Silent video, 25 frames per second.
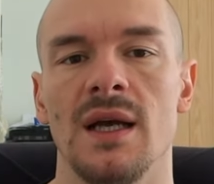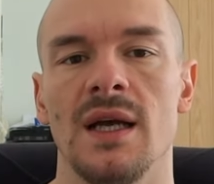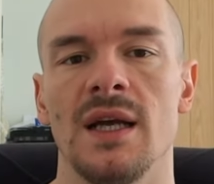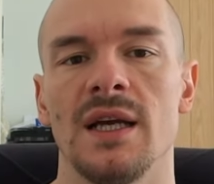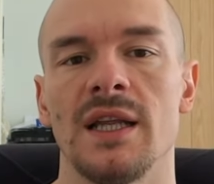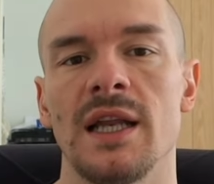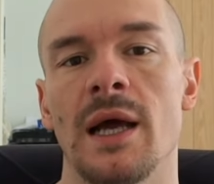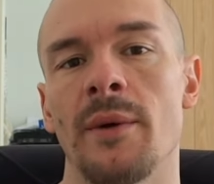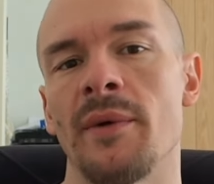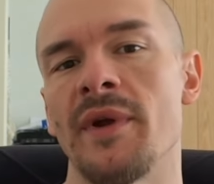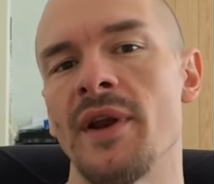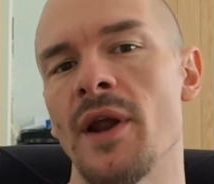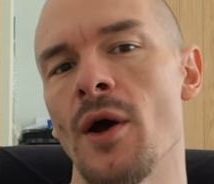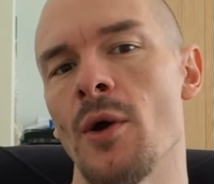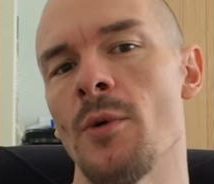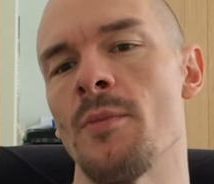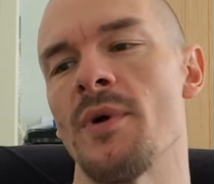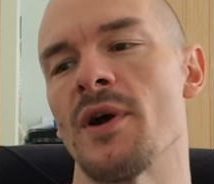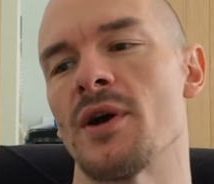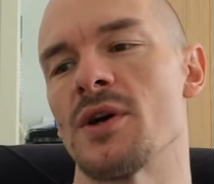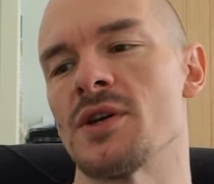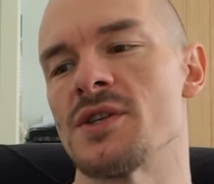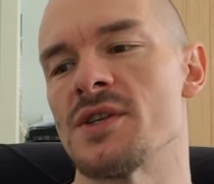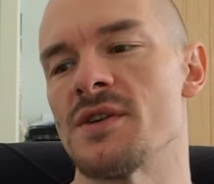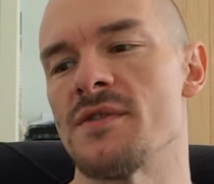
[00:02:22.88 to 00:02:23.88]
Now we know
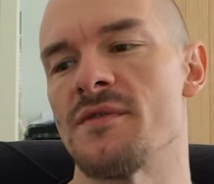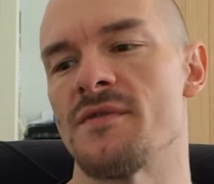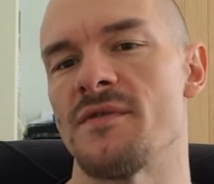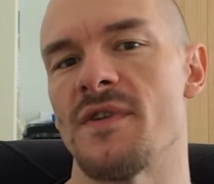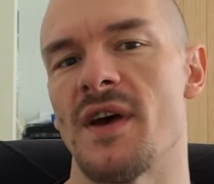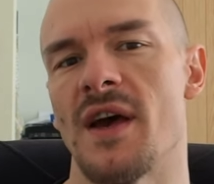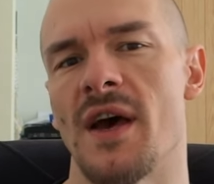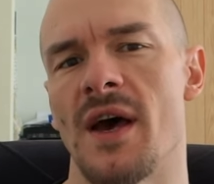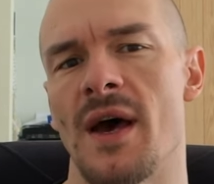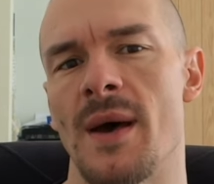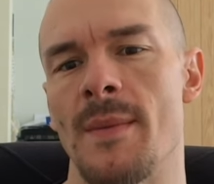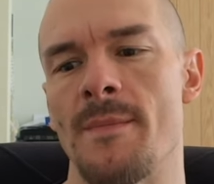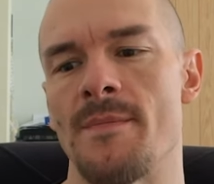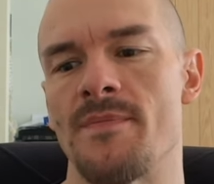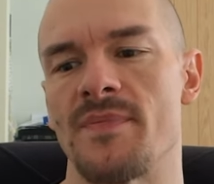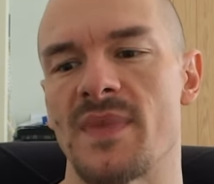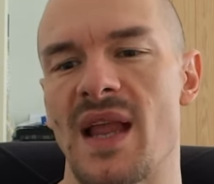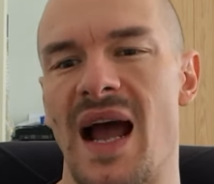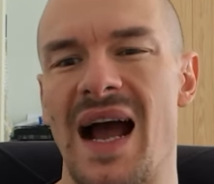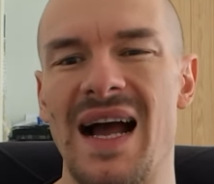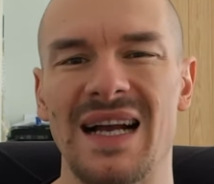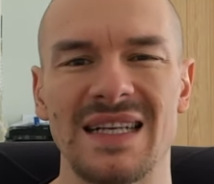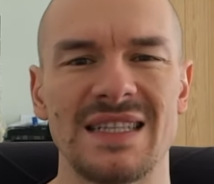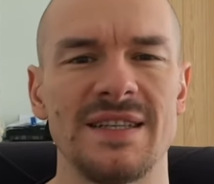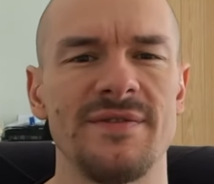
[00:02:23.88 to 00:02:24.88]
because of
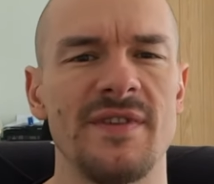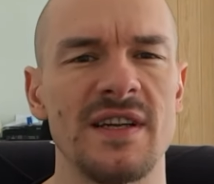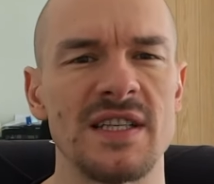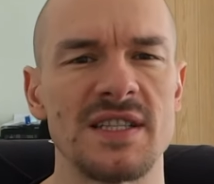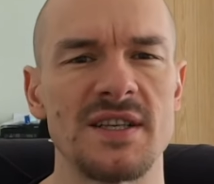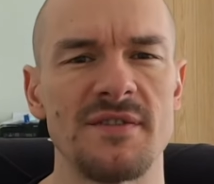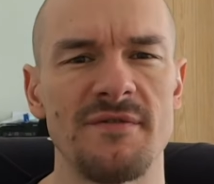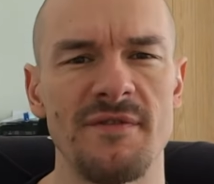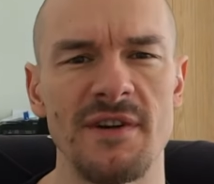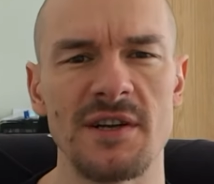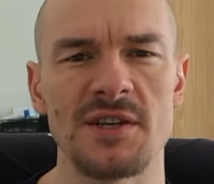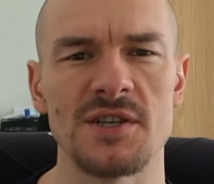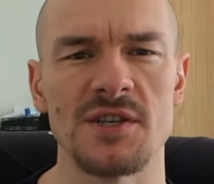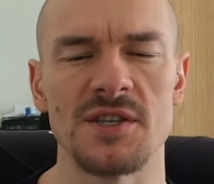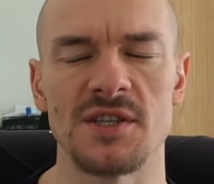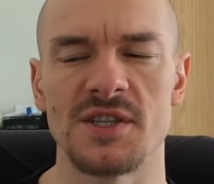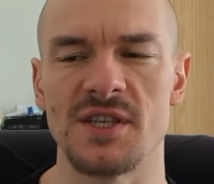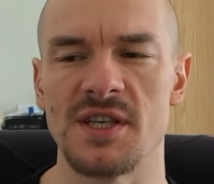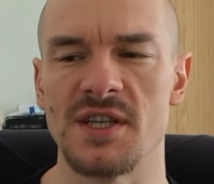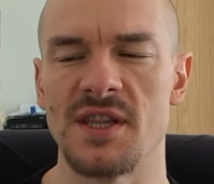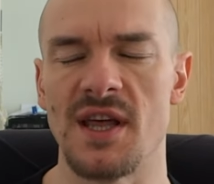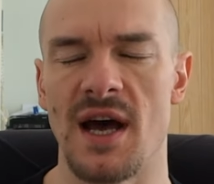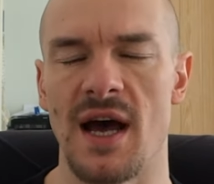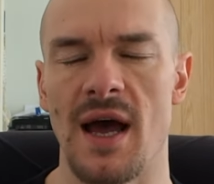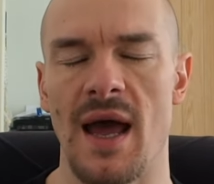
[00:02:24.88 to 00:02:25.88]
active
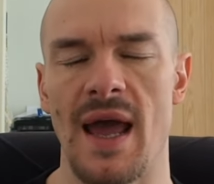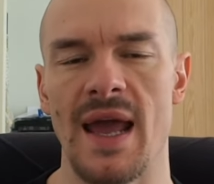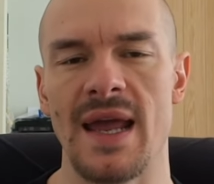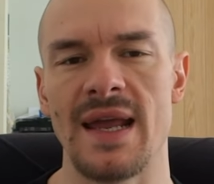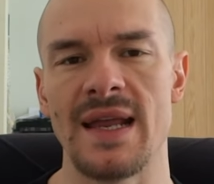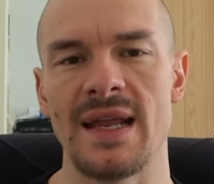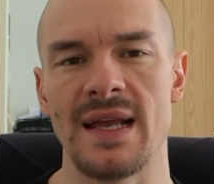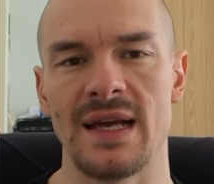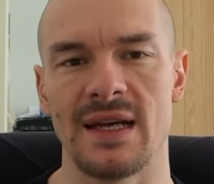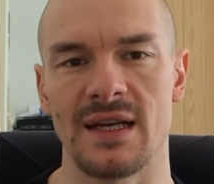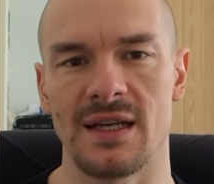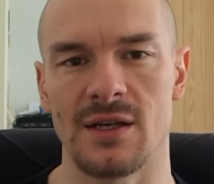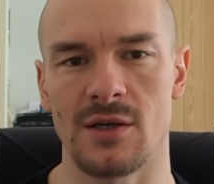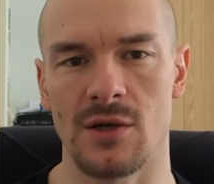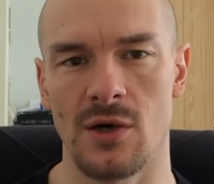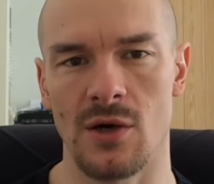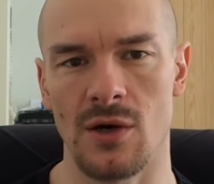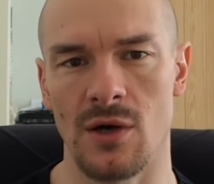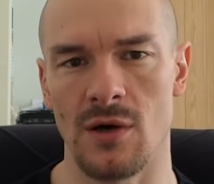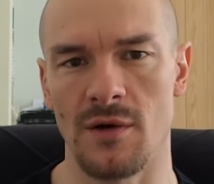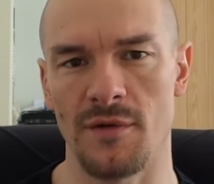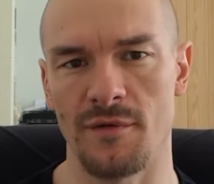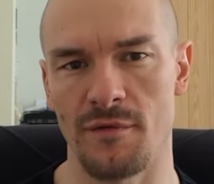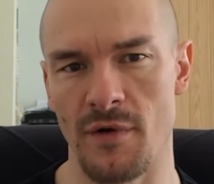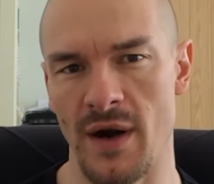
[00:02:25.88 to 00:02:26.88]
insufficiency that a
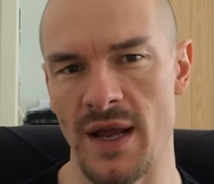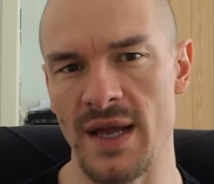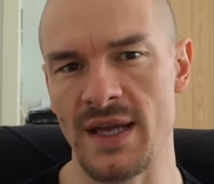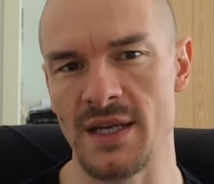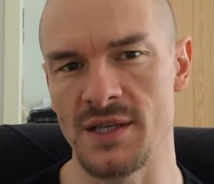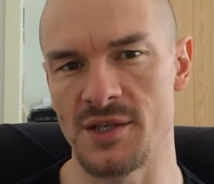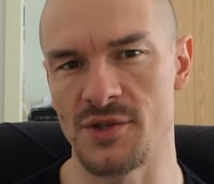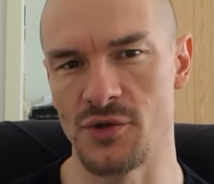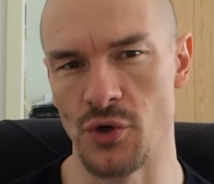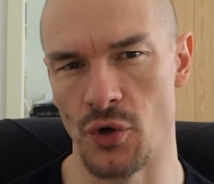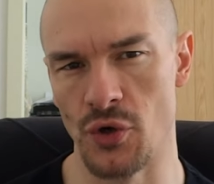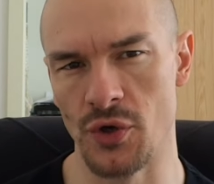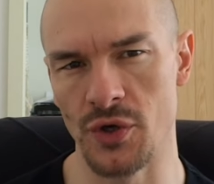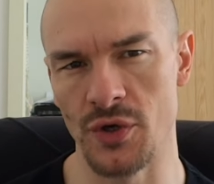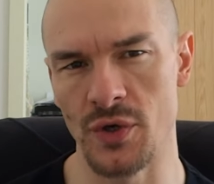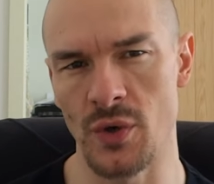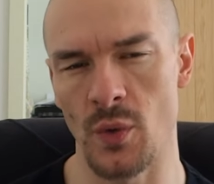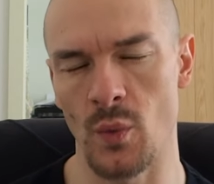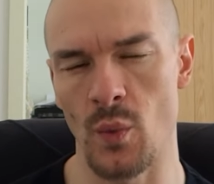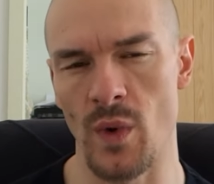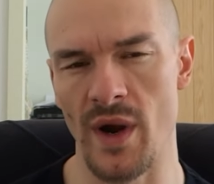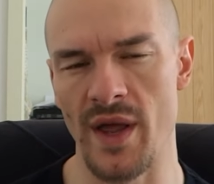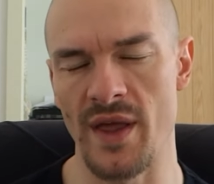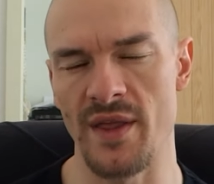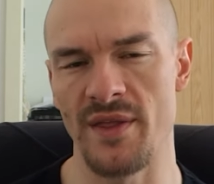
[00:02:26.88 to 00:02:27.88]
calf raise
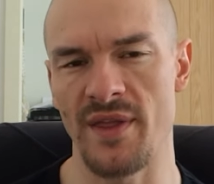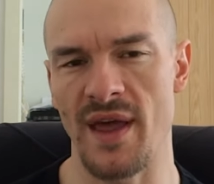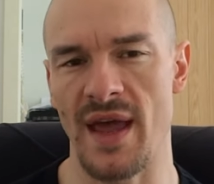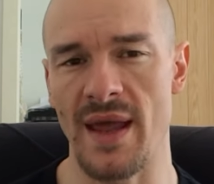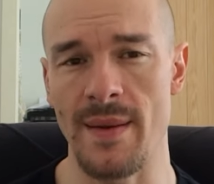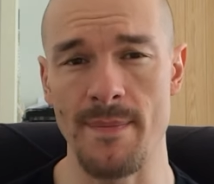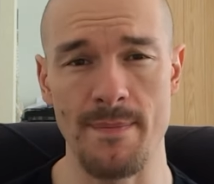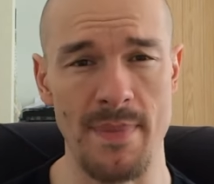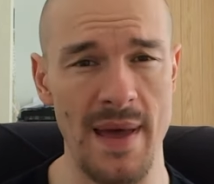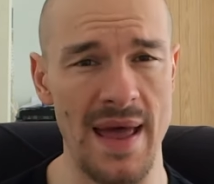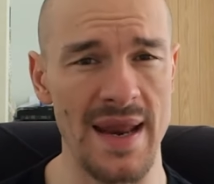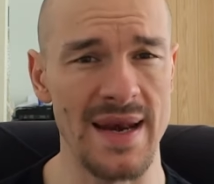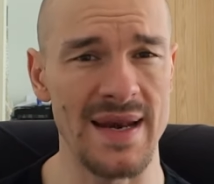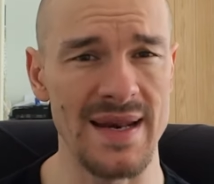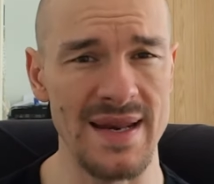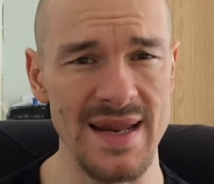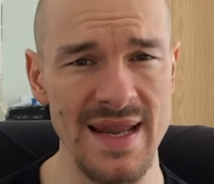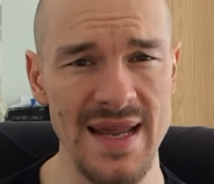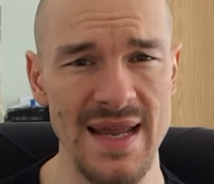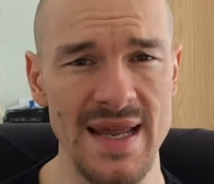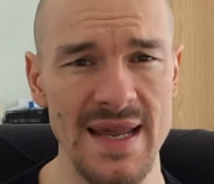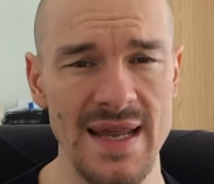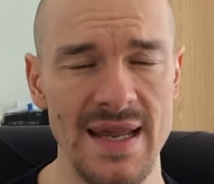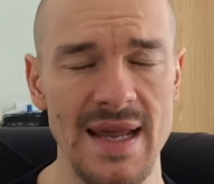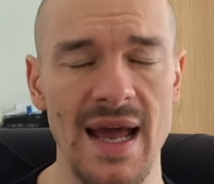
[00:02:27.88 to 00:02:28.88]
done with a bent
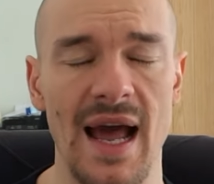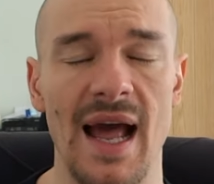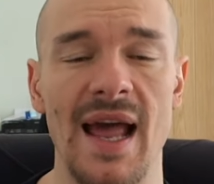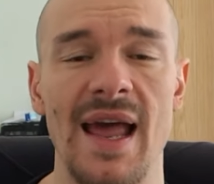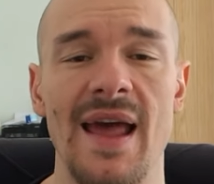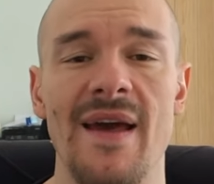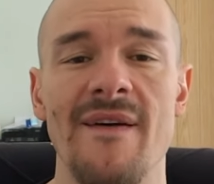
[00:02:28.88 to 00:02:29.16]
knee